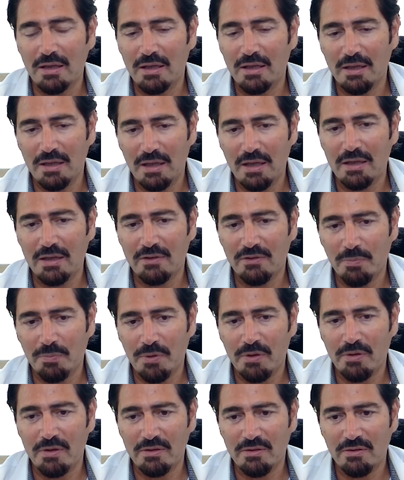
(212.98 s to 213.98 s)

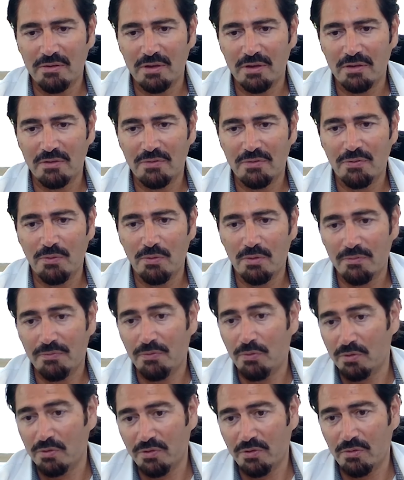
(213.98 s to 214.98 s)
experiences
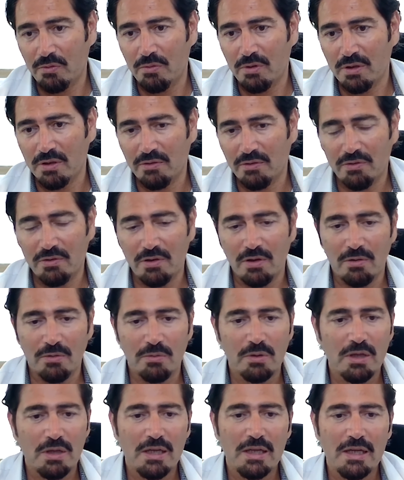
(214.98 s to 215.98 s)
for students.
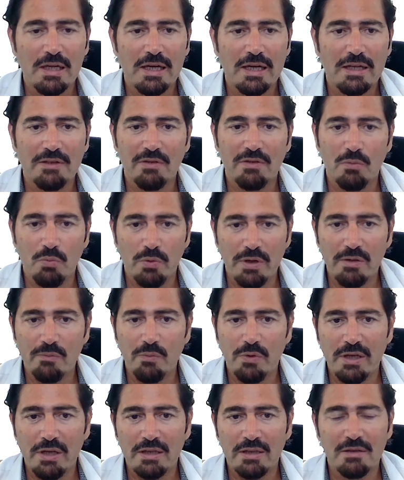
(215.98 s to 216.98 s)
So it's a
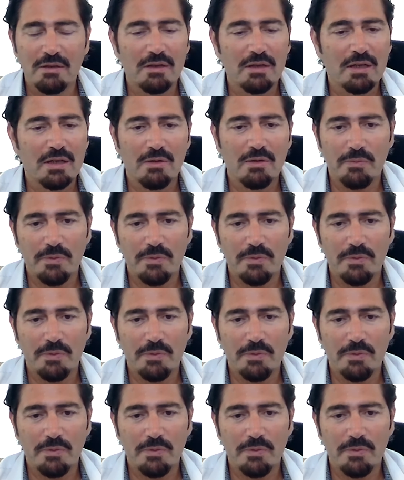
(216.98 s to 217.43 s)
win-win.